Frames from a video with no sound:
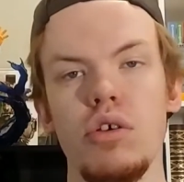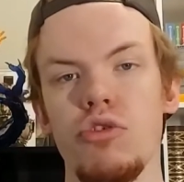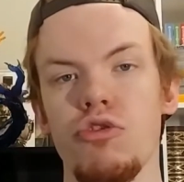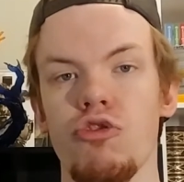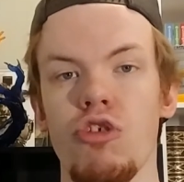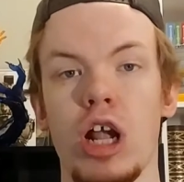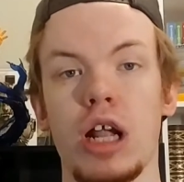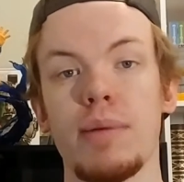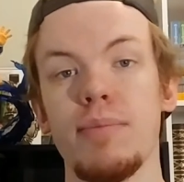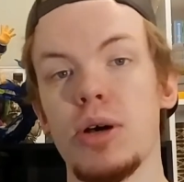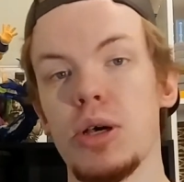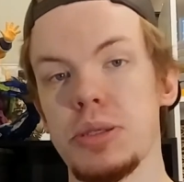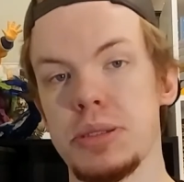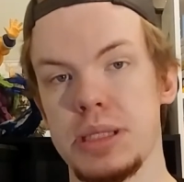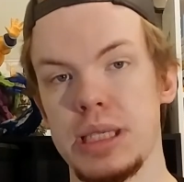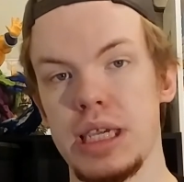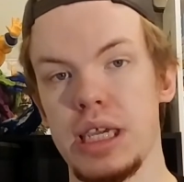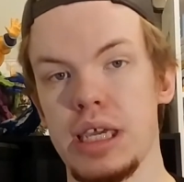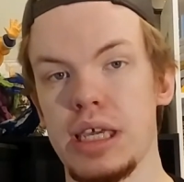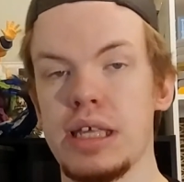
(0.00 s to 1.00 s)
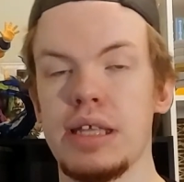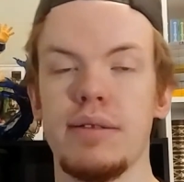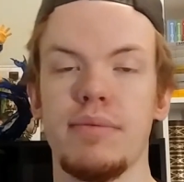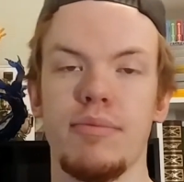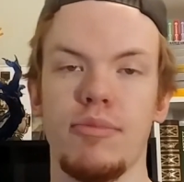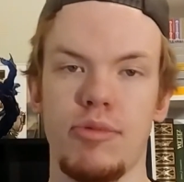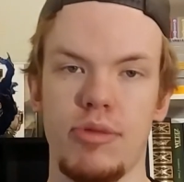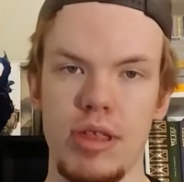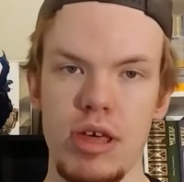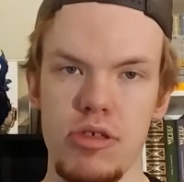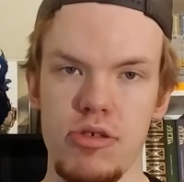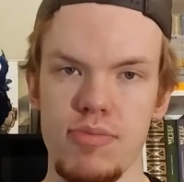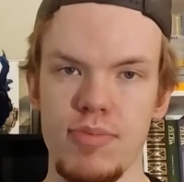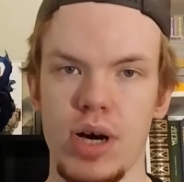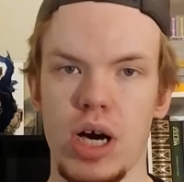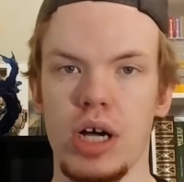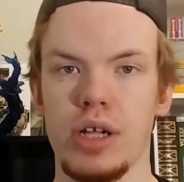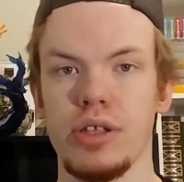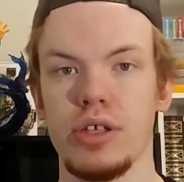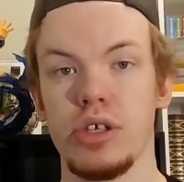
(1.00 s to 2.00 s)
Dragon Ball Z,
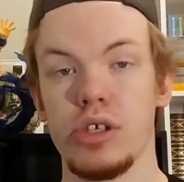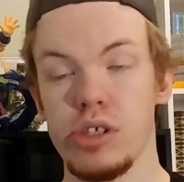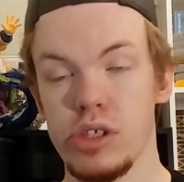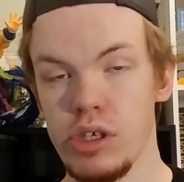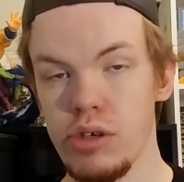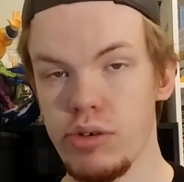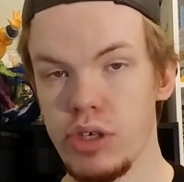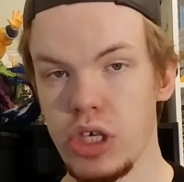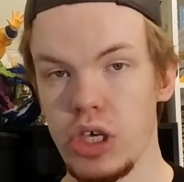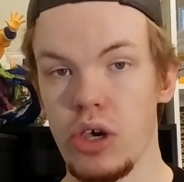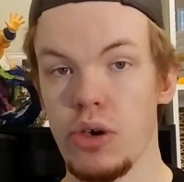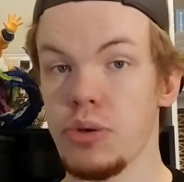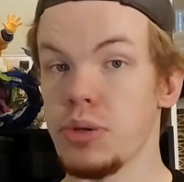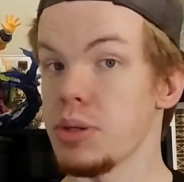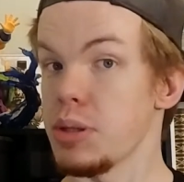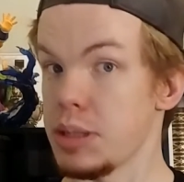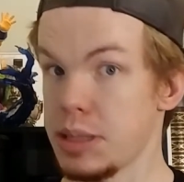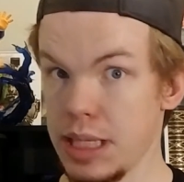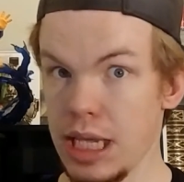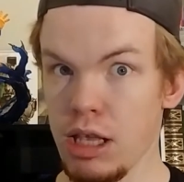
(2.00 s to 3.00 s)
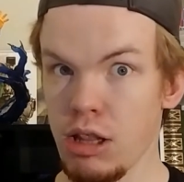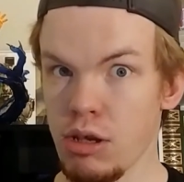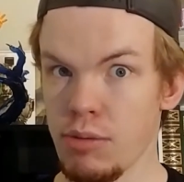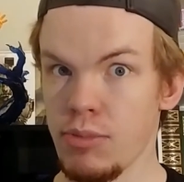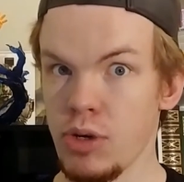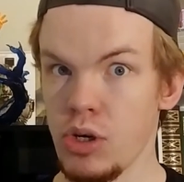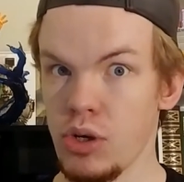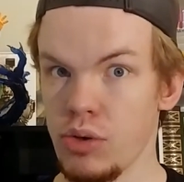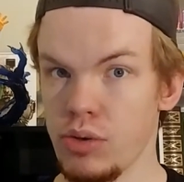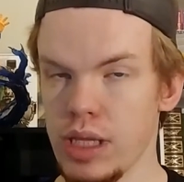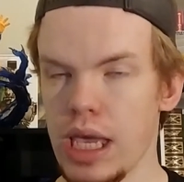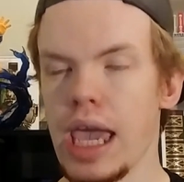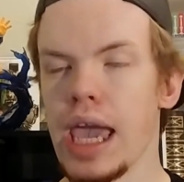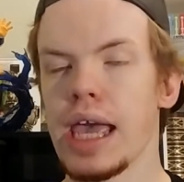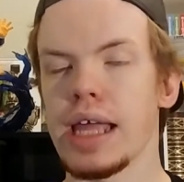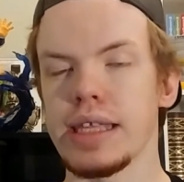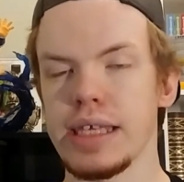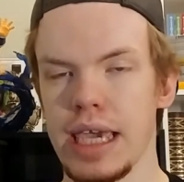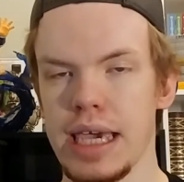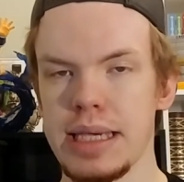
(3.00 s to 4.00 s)
Digimon, Yu-Gi-Oh!, Sailor Moon,
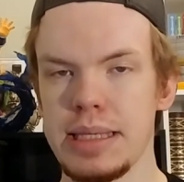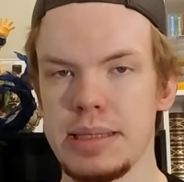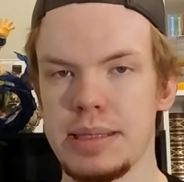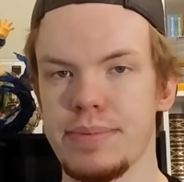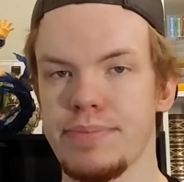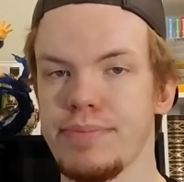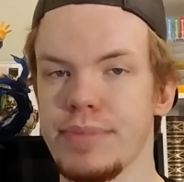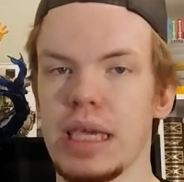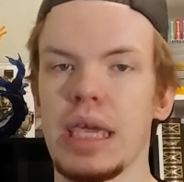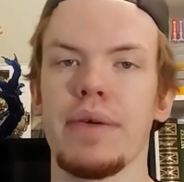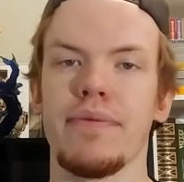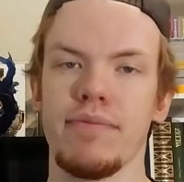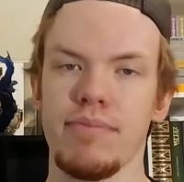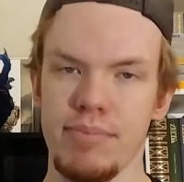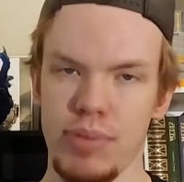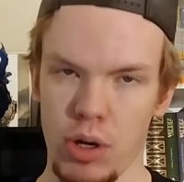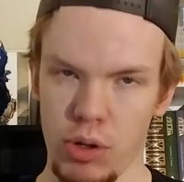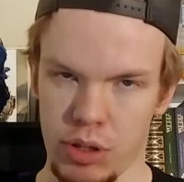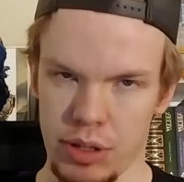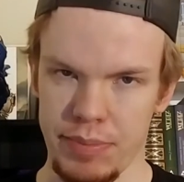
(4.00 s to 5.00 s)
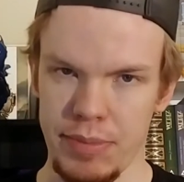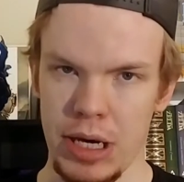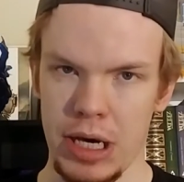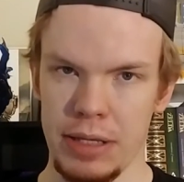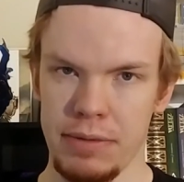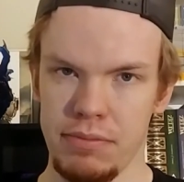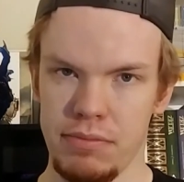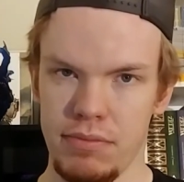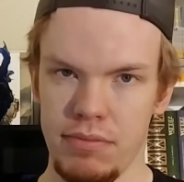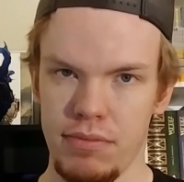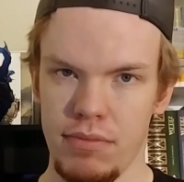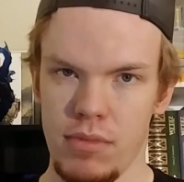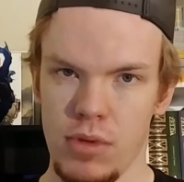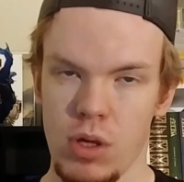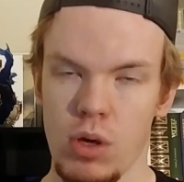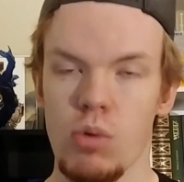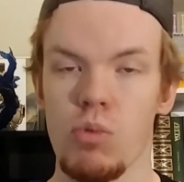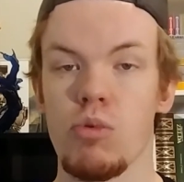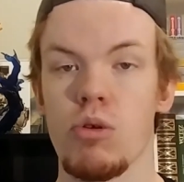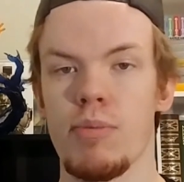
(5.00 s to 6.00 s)
and yes, even Pokemon,
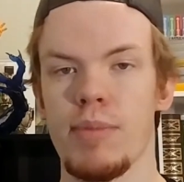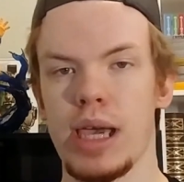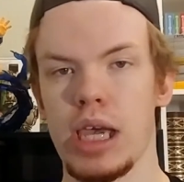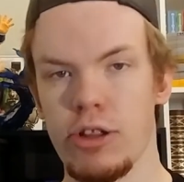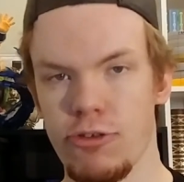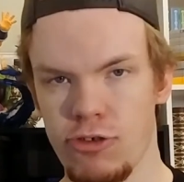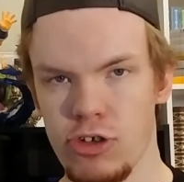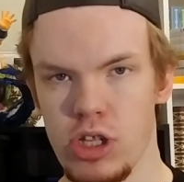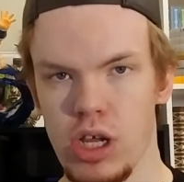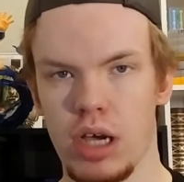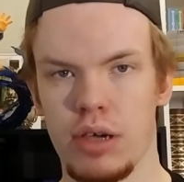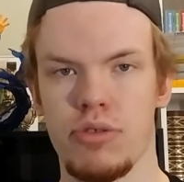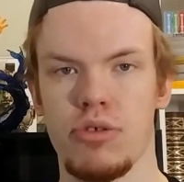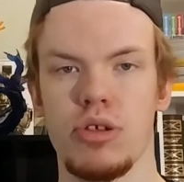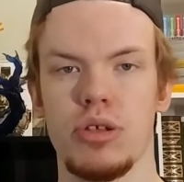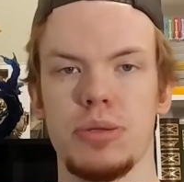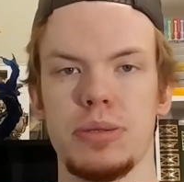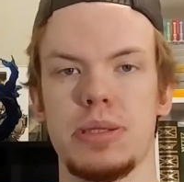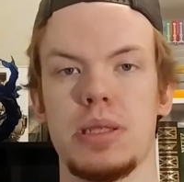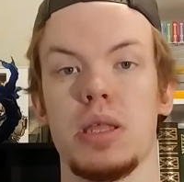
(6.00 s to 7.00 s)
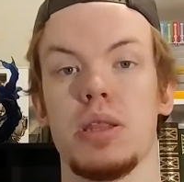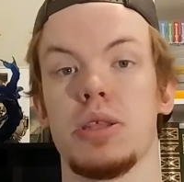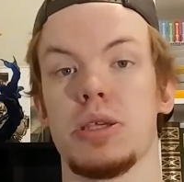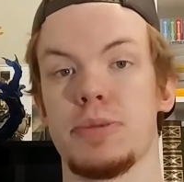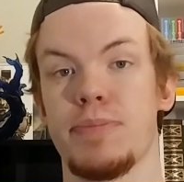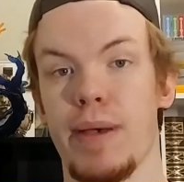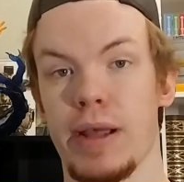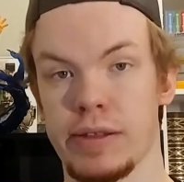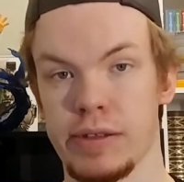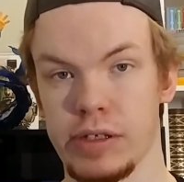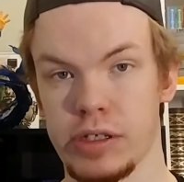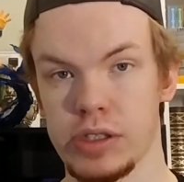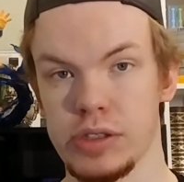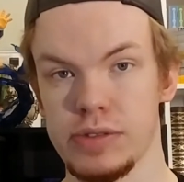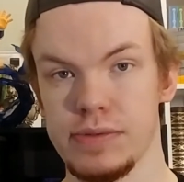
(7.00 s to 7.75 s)
were my introductions to the spectacle.